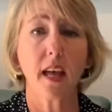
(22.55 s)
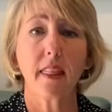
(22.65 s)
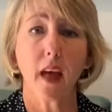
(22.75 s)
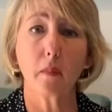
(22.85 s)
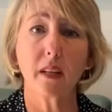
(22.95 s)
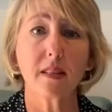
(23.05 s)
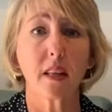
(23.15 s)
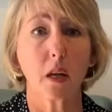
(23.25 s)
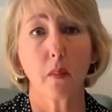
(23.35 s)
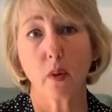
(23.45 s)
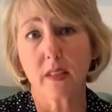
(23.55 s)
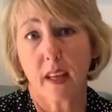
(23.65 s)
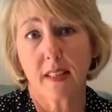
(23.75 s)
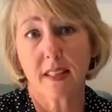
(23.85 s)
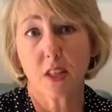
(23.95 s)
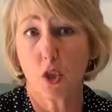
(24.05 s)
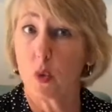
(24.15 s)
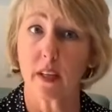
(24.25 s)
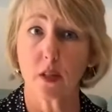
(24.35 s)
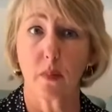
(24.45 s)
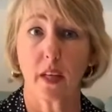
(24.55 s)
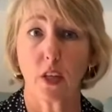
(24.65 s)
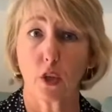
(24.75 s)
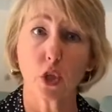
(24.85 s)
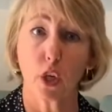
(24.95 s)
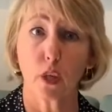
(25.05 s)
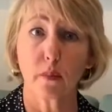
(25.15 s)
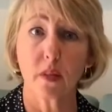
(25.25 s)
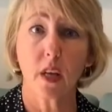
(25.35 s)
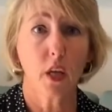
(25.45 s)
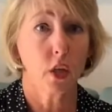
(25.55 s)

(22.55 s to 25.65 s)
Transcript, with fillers: That means that in most cases, you get to pick your terms,